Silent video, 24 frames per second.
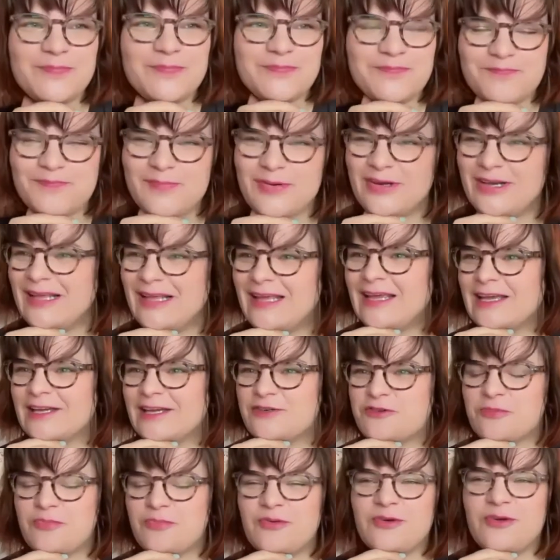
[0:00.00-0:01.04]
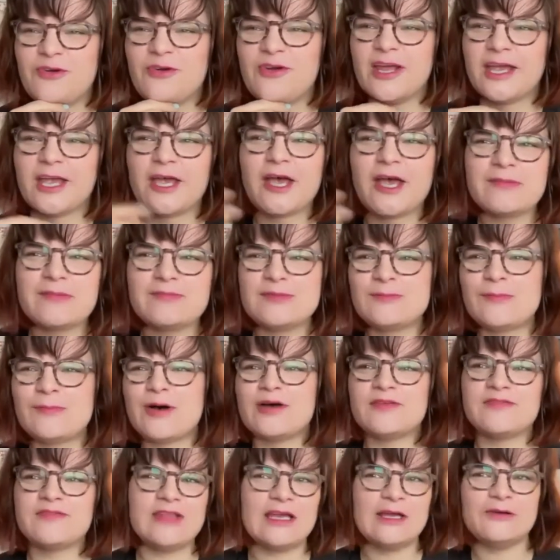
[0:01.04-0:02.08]
budding entrepreneur, like
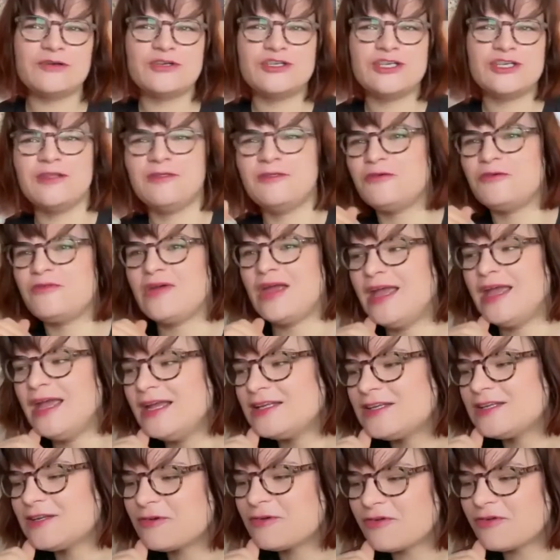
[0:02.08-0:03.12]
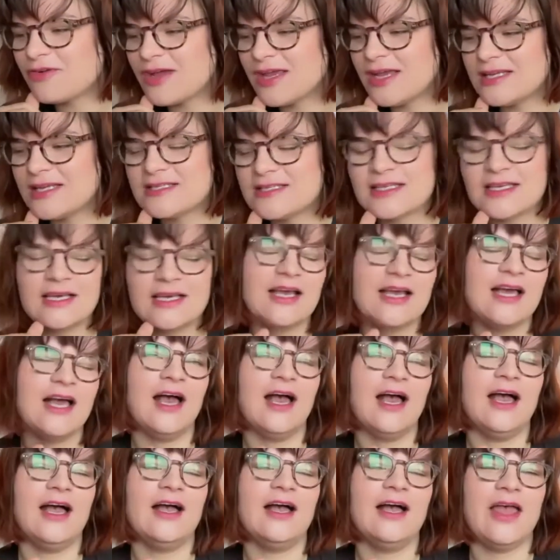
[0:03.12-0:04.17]
HubSpot, negotiate the rate, great.
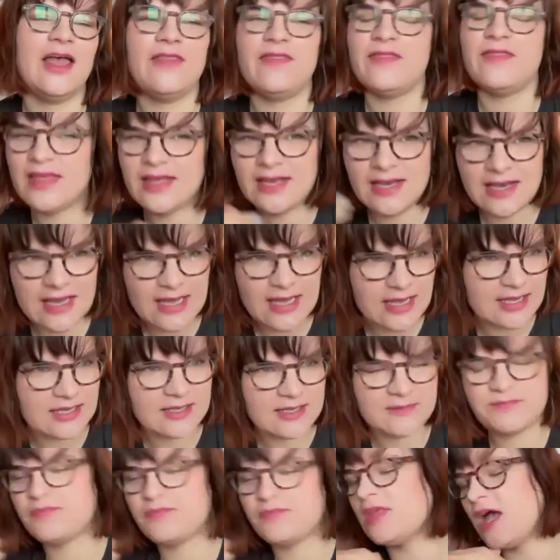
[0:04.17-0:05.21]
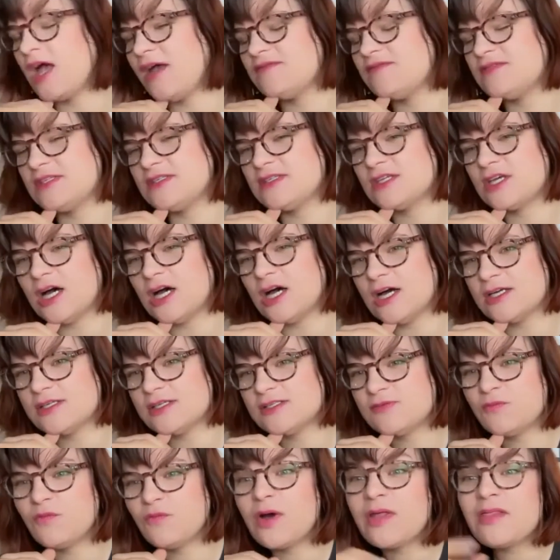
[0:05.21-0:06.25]
And then I had this
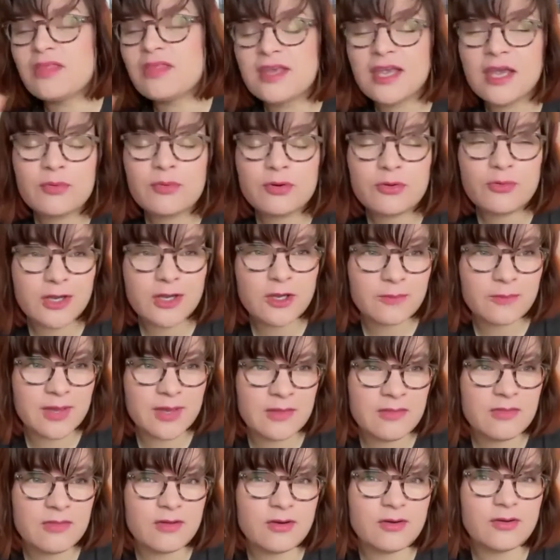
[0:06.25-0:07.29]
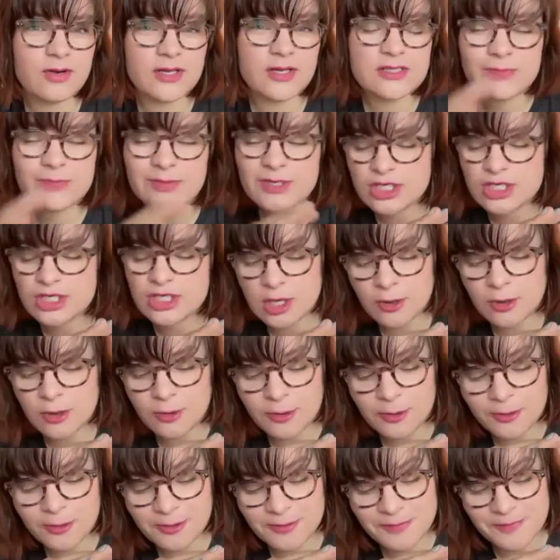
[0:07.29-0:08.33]
cost. One thing I would recommend though, especially
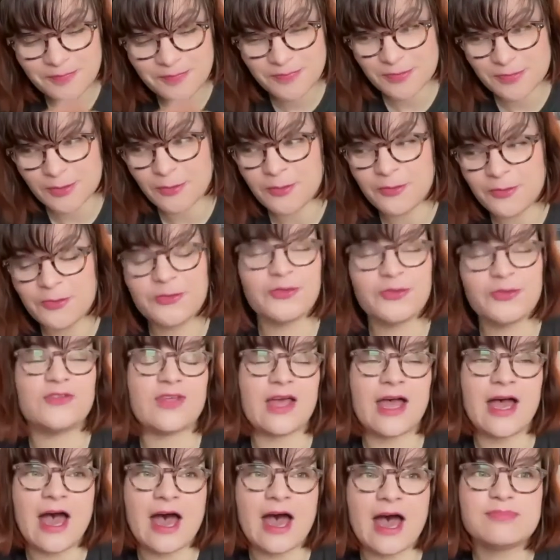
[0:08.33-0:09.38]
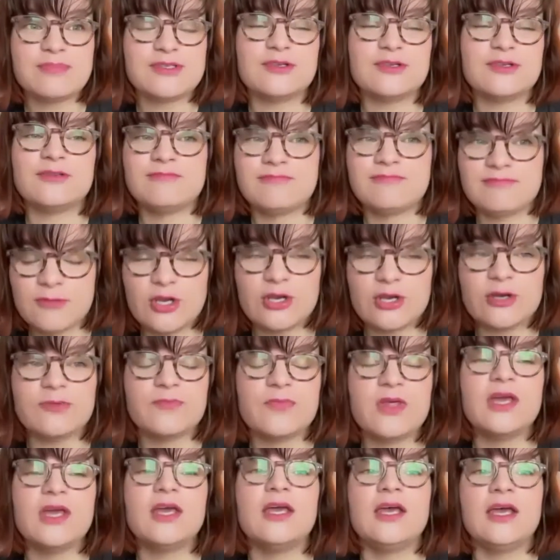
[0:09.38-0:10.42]
all these apps that,
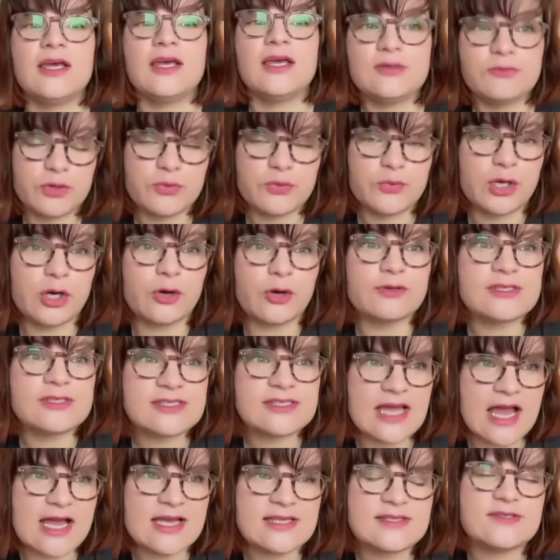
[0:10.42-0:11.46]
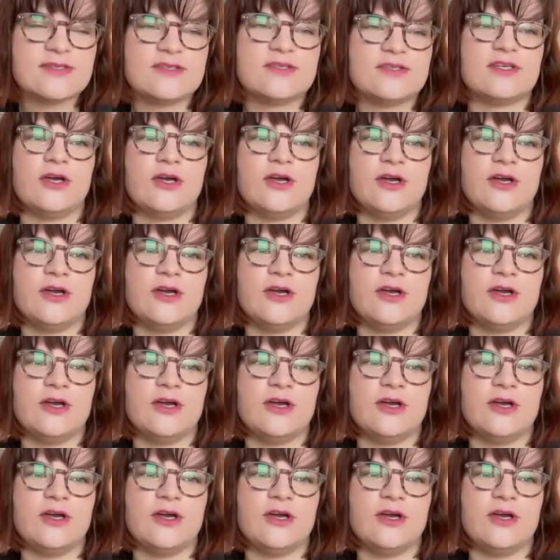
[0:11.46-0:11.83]
what we call SaaS,